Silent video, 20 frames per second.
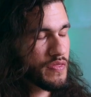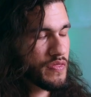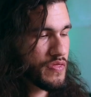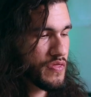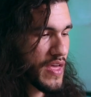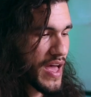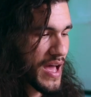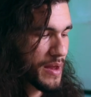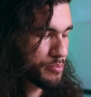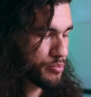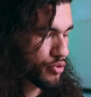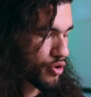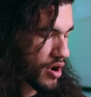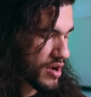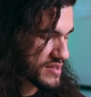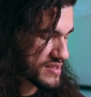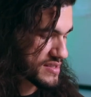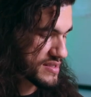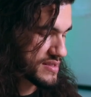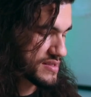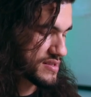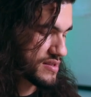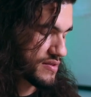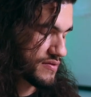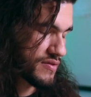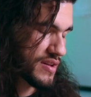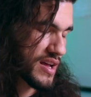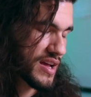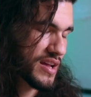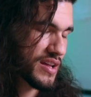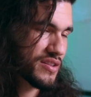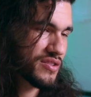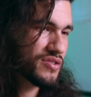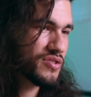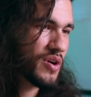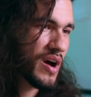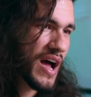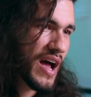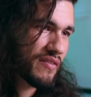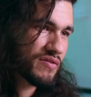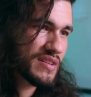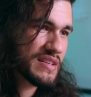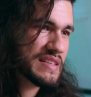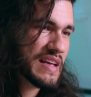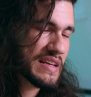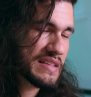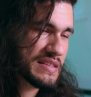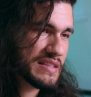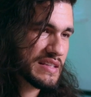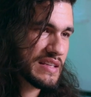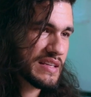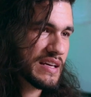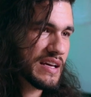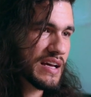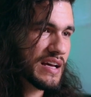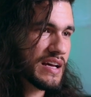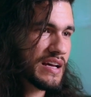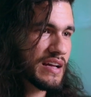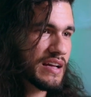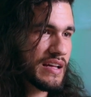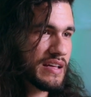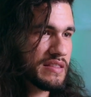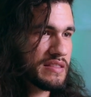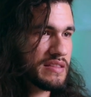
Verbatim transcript: that process of like, you know, I have this idea and